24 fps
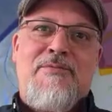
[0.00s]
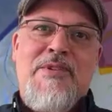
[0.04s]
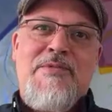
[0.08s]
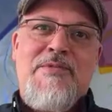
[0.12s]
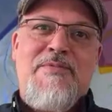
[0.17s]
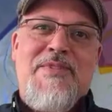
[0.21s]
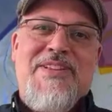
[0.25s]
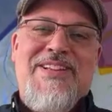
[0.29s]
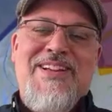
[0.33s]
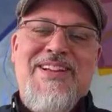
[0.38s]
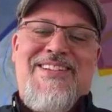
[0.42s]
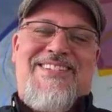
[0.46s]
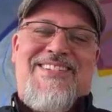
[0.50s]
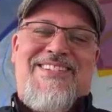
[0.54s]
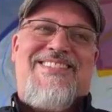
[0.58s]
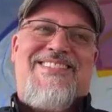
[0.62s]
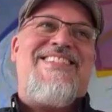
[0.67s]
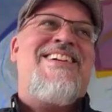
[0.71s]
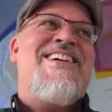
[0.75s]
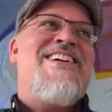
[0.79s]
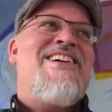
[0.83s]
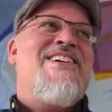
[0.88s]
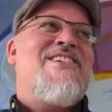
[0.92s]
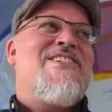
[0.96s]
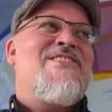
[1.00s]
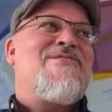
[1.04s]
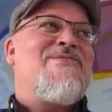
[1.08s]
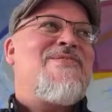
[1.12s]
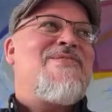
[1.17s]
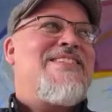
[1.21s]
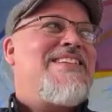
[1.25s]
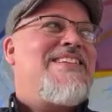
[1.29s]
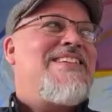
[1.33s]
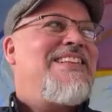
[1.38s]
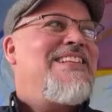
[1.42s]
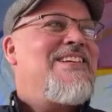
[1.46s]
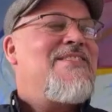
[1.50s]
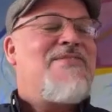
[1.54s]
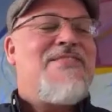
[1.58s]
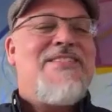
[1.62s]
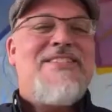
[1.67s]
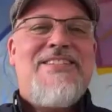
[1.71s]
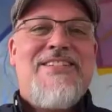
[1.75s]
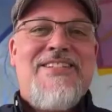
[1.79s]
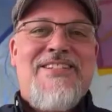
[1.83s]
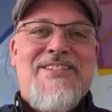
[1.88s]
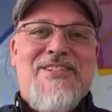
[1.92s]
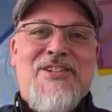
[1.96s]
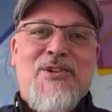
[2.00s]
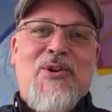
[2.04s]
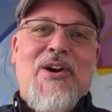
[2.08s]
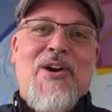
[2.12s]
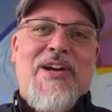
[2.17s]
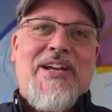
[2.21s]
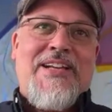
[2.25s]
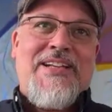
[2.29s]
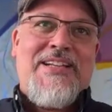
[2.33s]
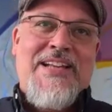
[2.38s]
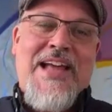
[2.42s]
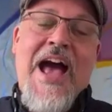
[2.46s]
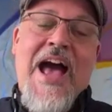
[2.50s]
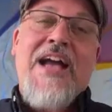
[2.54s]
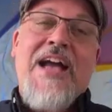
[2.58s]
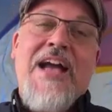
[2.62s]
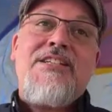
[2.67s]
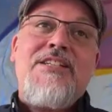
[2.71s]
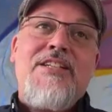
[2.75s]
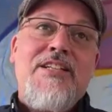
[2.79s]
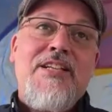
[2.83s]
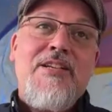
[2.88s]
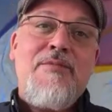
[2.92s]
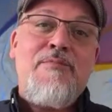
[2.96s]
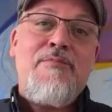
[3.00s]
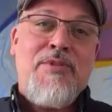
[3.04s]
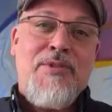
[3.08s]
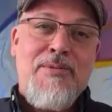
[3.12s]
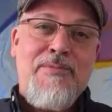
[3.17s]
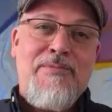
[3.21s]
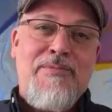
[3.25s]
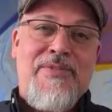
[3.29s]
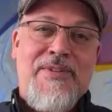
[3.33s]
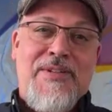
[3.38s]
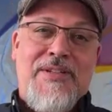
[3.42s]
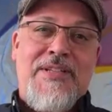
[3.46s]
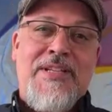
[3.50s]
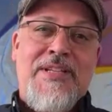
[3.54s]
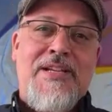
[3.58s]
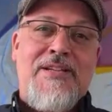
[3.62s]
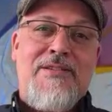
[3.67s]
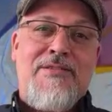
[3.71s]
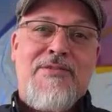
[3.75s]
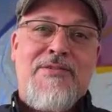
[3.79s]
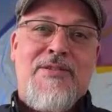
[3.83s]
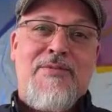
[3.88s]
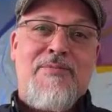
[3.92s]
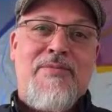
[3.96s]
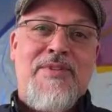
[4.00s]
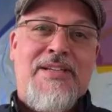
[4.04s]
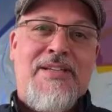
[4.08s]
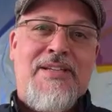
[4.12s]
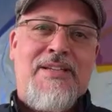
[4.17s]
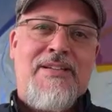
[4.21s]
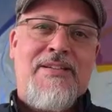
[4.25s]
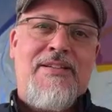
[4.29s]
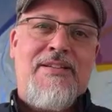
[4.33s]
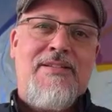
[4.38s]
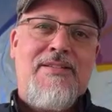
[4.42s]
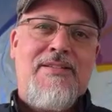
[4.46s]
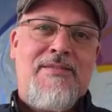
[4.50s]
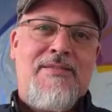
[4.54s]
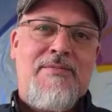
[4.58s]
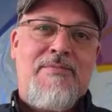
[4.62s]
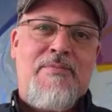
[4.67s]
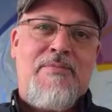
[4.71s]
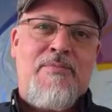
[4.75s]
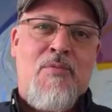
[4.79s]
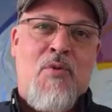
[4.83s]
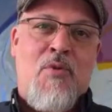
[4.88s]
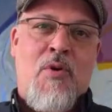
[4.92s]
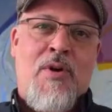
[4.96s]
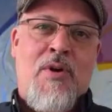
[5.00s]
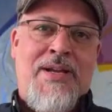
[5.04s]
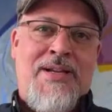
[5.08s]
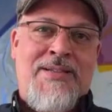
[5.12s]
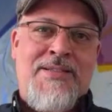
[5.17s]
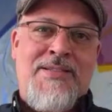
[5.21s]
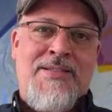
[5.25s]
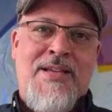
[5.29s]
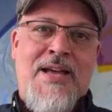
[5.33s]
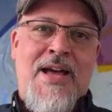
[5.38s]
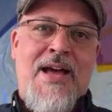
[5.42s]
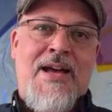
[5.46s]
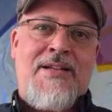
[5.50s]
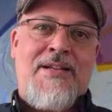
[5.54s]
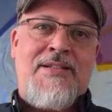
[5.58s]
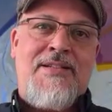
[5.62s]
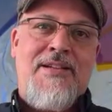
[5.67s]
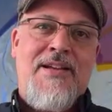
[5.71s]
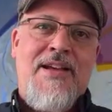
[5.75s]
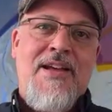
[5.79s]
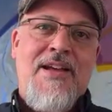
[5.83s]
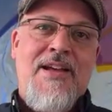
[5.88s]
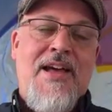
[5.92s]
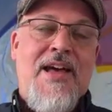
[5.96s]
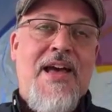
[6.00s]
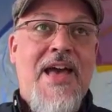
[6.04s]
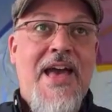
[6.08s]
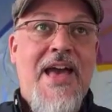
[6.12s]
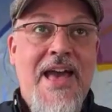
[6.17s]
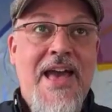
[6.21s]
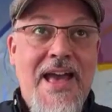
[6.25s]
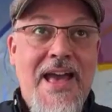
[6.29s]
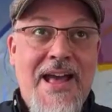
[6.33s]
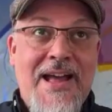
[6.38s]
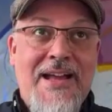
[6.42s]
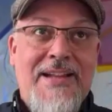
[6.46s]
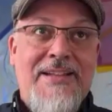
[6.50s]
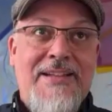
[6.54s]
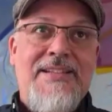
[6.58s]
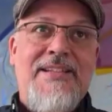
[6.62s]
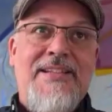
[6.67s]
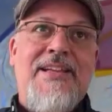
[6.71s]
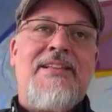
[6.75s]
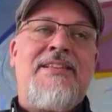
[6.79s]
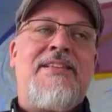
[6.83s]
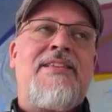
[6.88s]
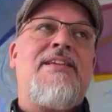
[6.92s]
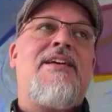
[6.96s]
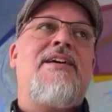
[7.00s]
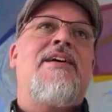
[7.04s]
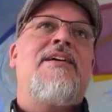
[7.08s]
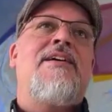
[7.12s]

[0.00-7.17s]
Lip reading: we we live in Detroit, and actually Bloomfield Hills to be more exact. And get